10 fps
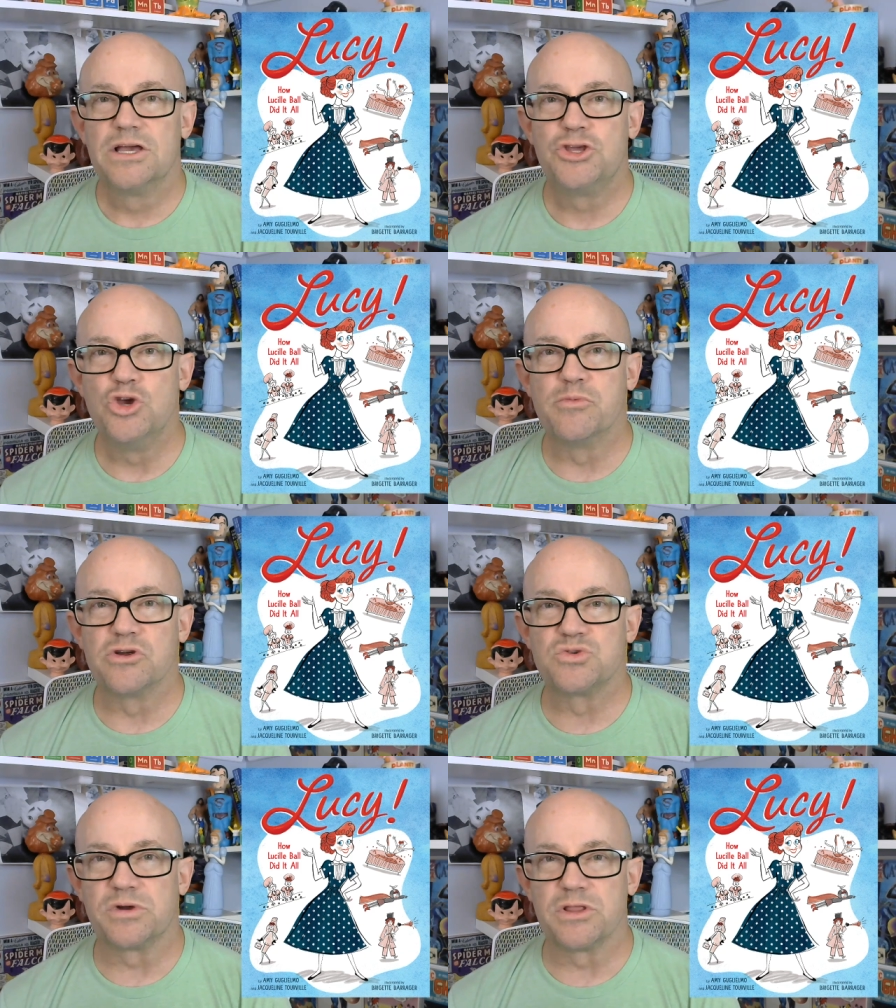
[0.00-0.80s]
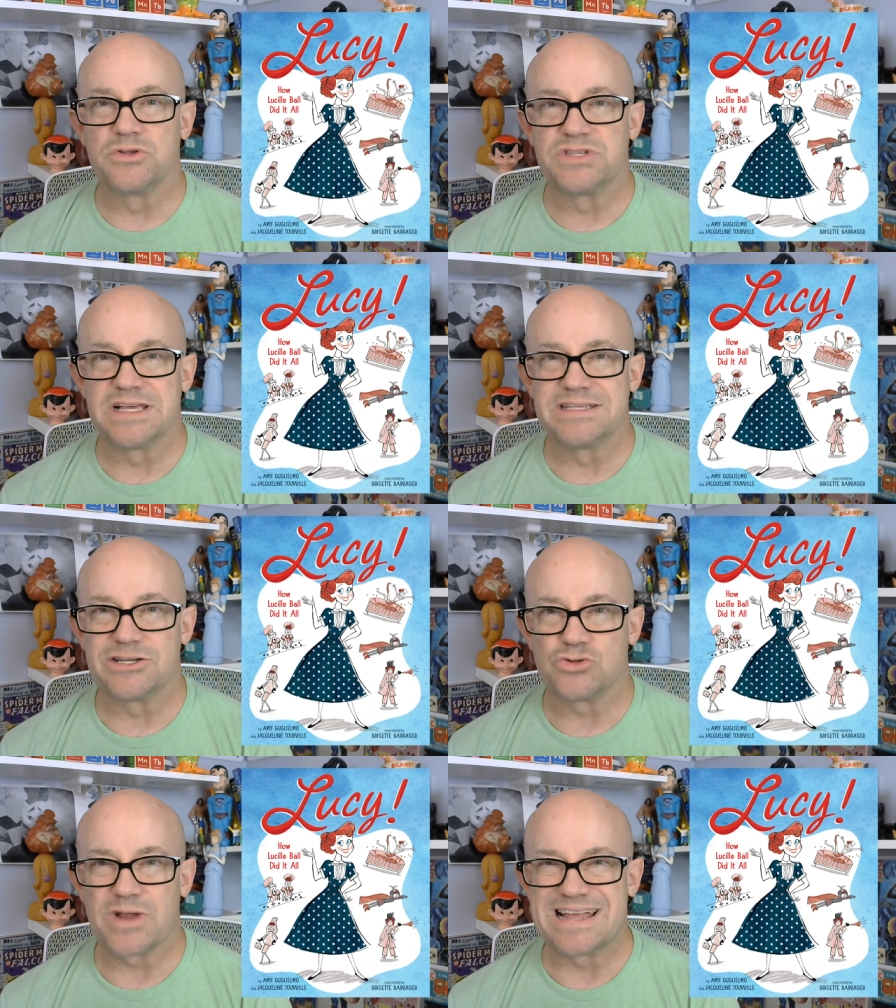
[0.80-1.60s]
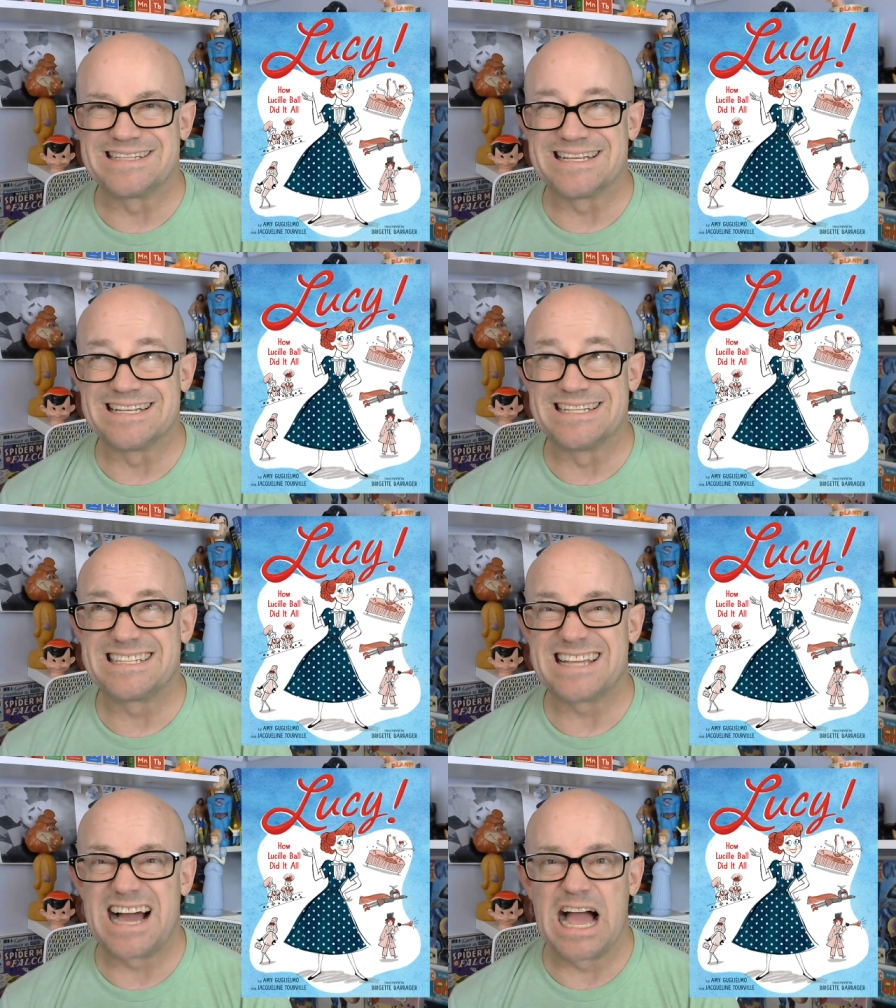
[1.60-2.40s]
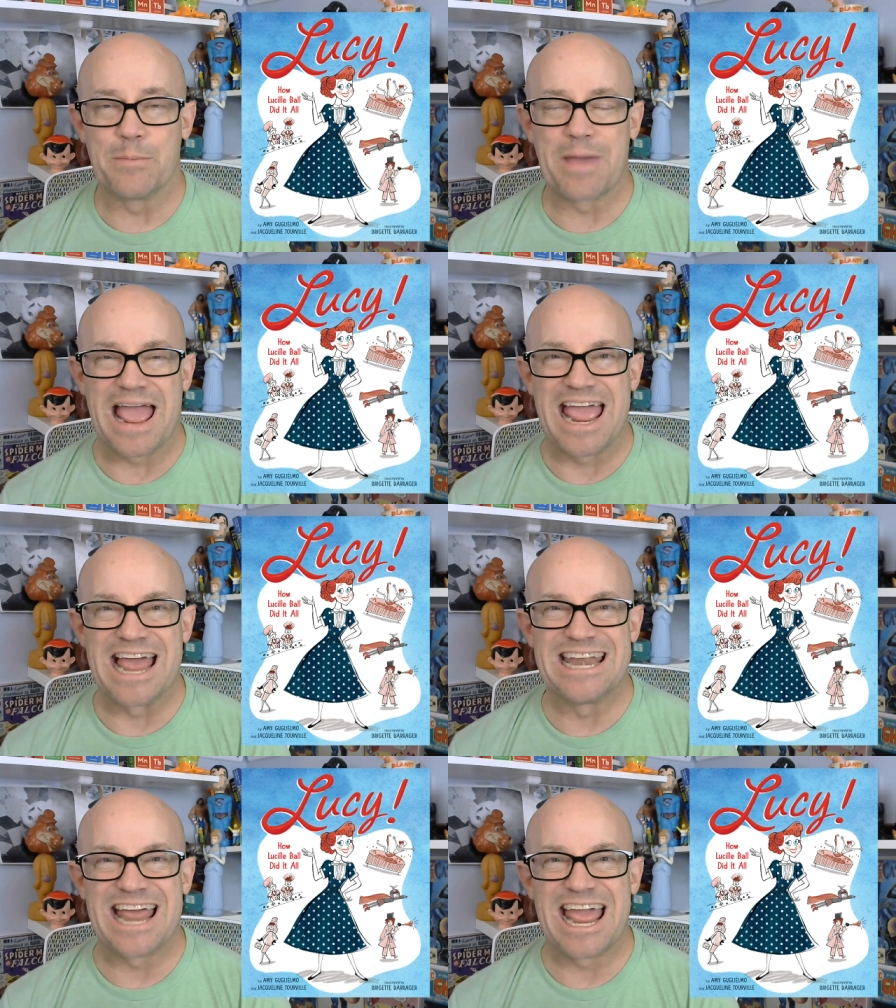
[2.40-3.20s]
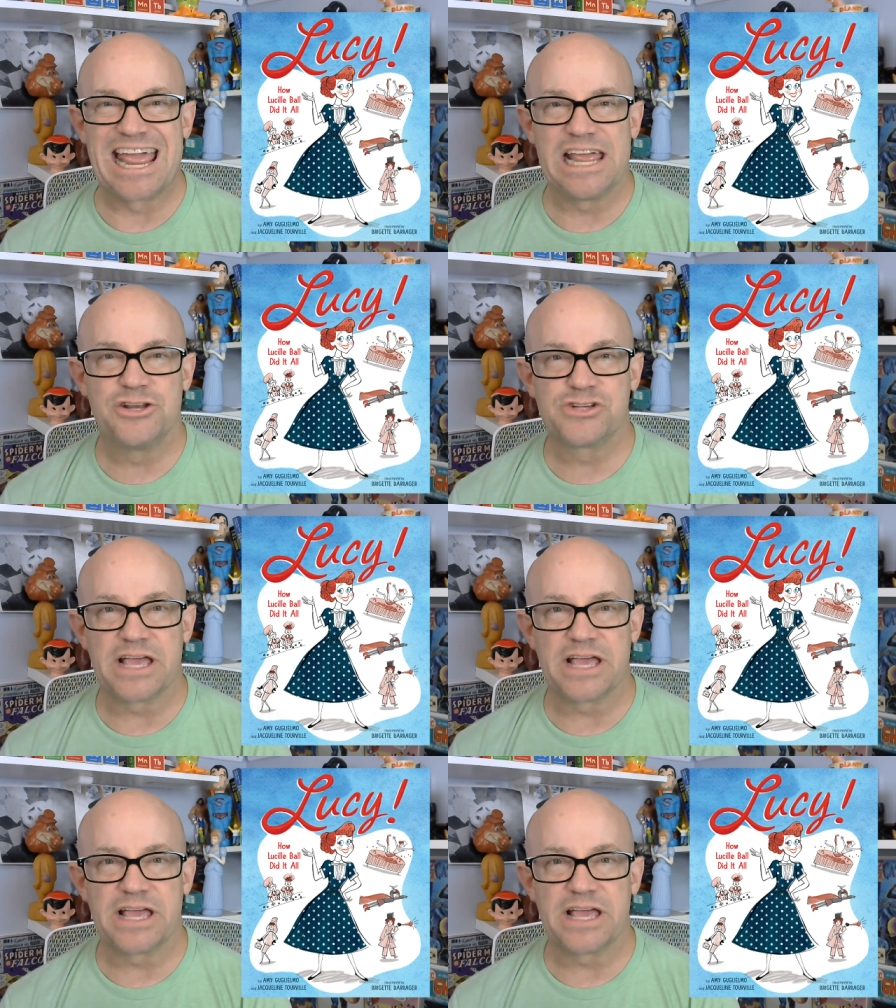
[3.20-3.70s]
Humor is one of those things that transcends time and age.